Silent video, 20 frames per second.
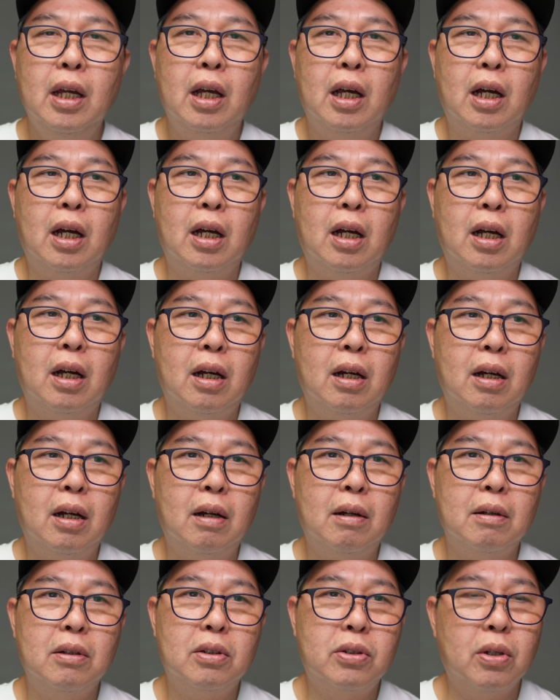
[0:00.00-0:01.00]

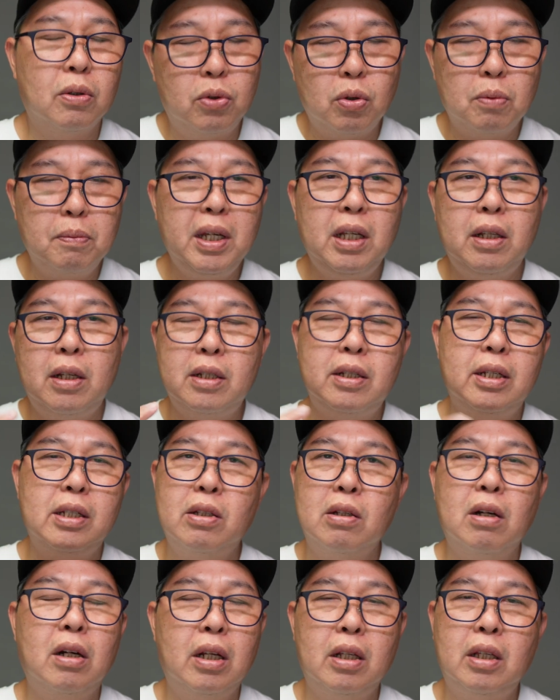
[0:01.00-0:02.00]
So to me, this is
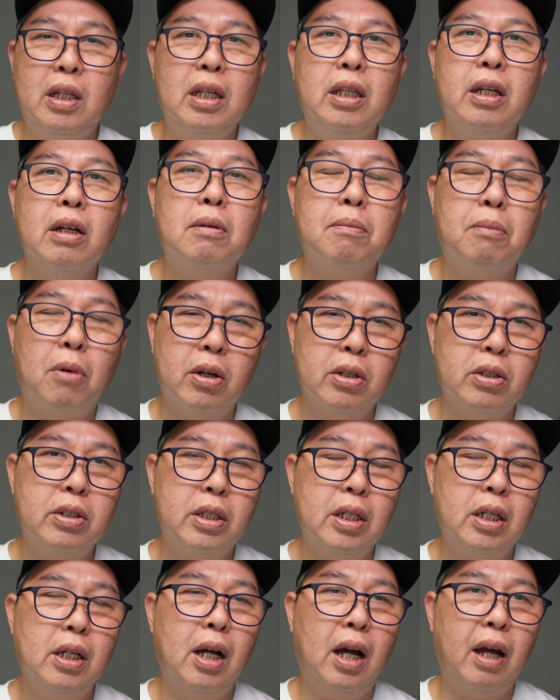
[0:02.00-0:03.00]
not a detail
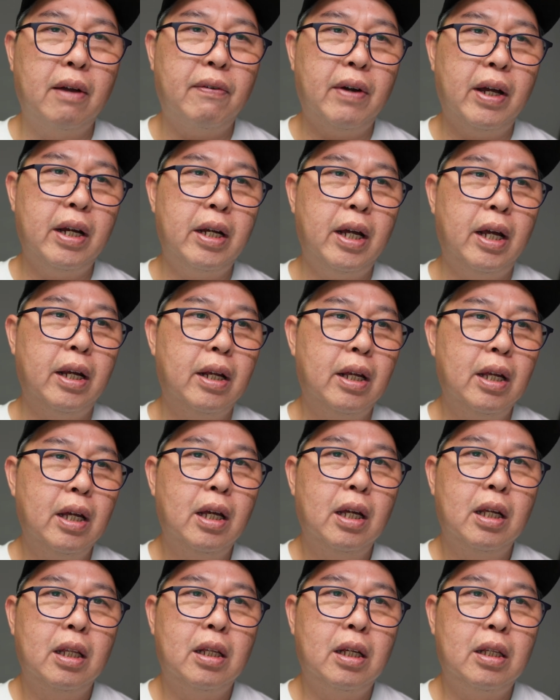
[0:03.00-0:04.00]
monster. I find that
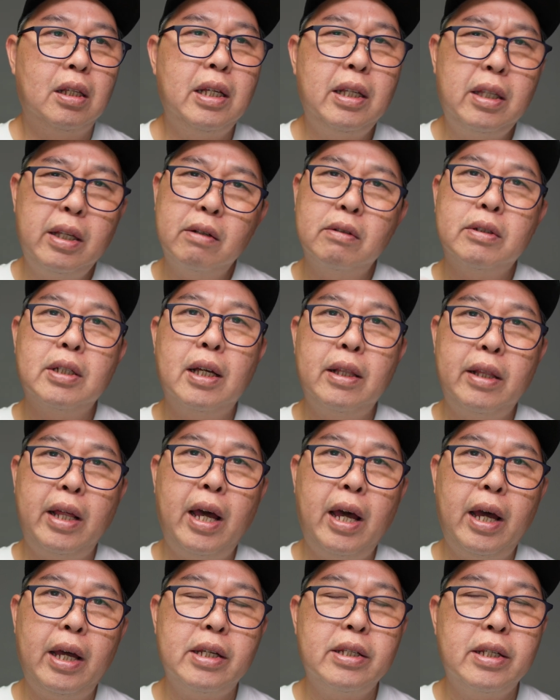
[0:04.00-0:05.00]
the details are
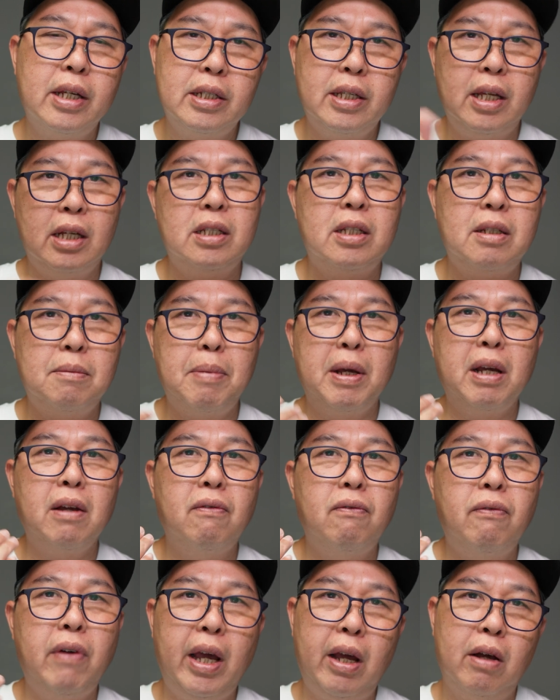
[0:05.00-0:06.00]
there, it's just that it's
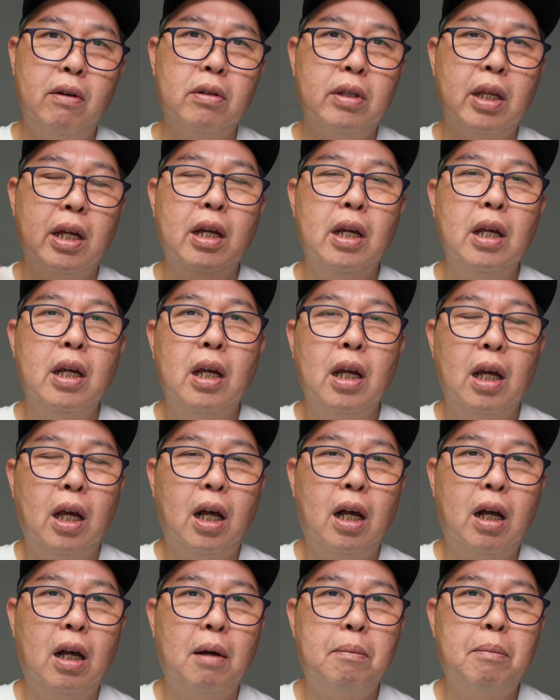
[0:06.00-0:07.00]
being veiled
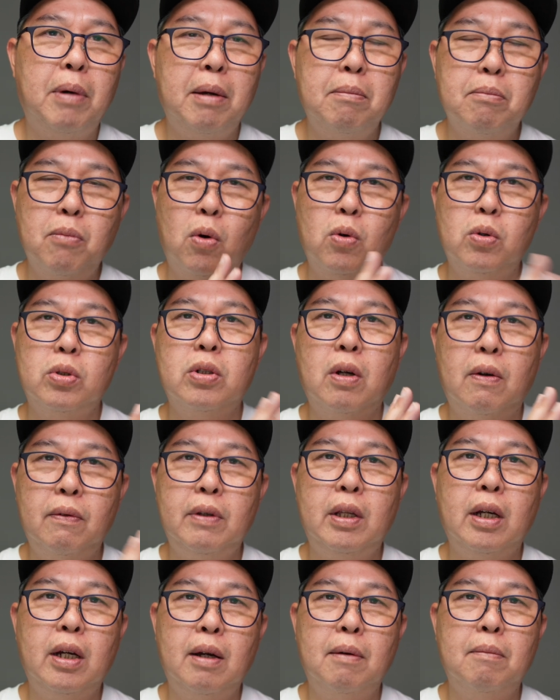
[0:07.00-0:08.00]
by most
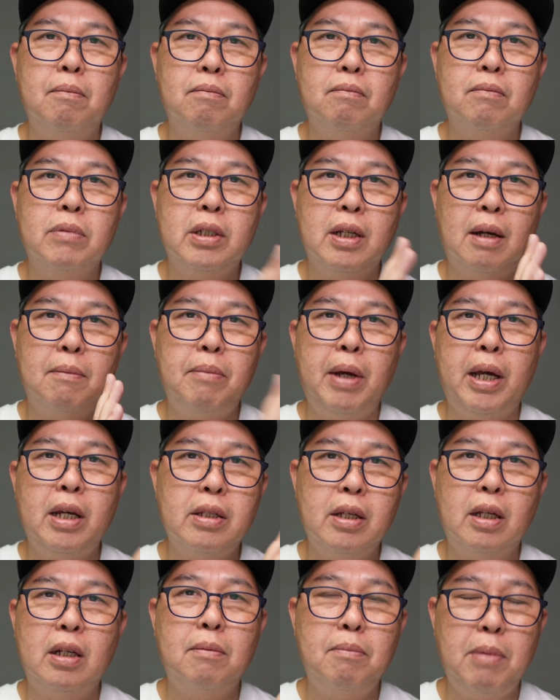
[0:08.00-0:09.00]
of the sub
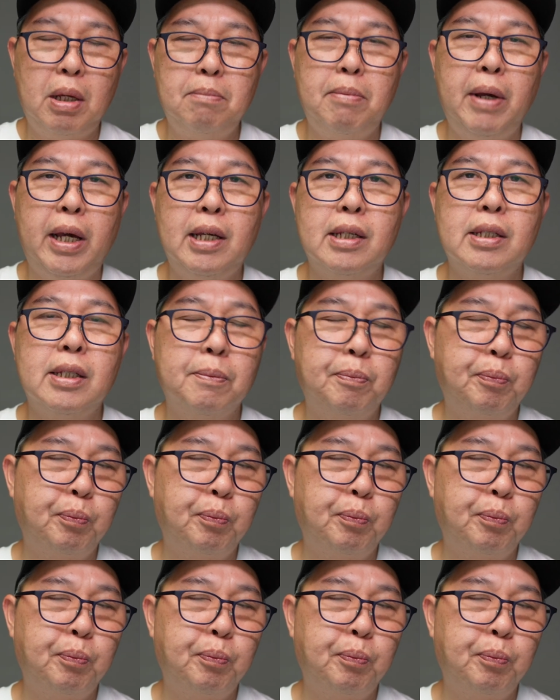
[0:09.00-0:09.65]
bass and the mid bass.